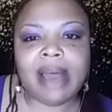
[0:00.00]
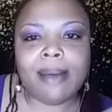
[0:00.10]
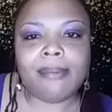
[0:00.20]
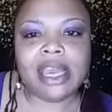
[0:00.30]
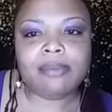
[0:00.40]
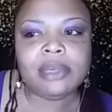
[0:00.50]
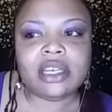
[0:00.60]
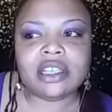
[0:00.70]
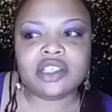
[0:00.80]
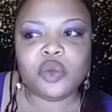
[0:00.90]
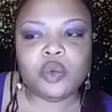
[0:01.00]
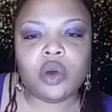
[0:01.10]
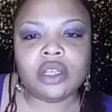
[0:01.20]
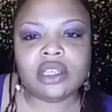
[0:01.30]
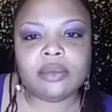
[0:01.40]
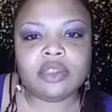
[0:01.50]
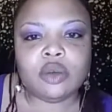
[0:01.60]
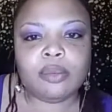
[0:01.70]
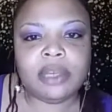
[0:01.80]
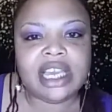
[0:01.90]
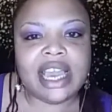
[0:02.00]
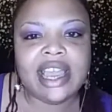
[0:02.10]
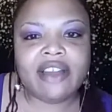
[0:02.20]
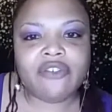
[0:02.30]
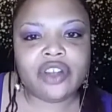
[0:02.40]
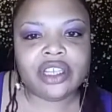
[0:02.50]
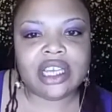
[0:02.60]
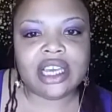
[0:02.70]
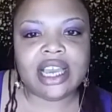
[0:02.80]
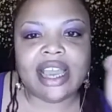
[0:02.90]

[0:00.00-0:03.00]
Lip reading: our mate because we want them to be everything.